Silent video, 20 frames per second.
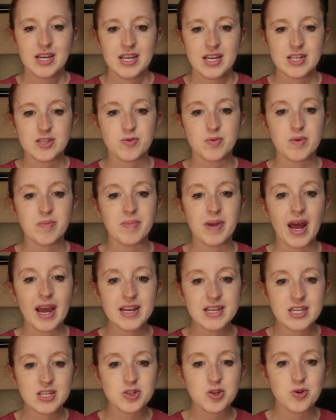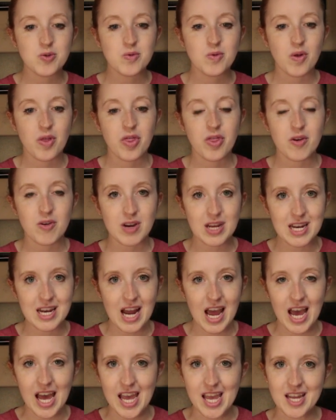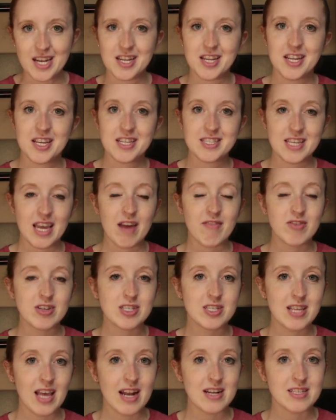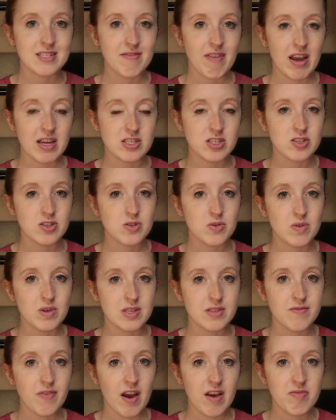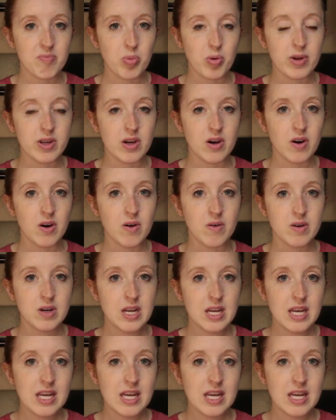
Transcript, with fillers: It's room 9239. Its average satisfaction score is 5.0.